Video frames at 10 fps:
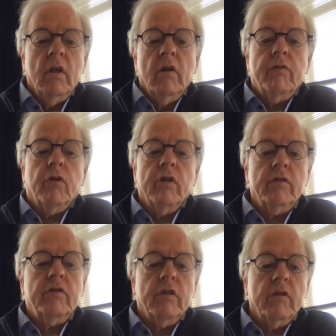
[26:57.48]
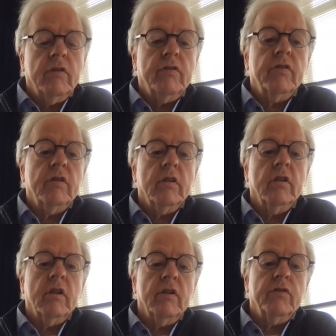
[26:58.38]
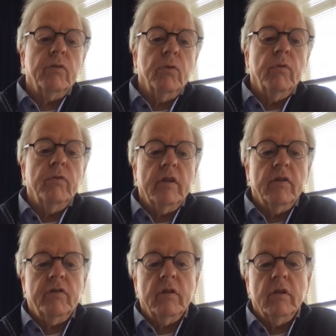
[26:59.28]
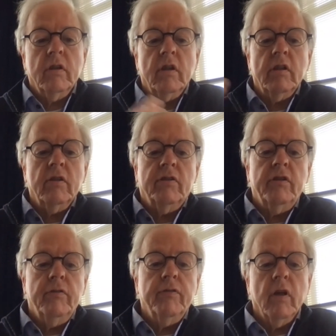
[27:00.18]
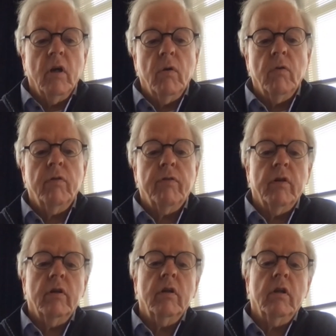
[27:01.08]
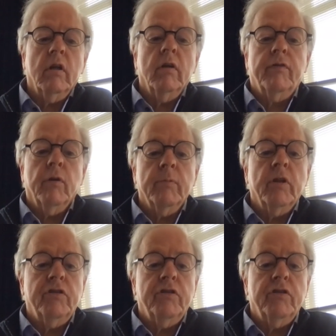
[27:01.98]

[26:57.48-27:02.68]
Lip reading: for instance, there is always an energy flow from the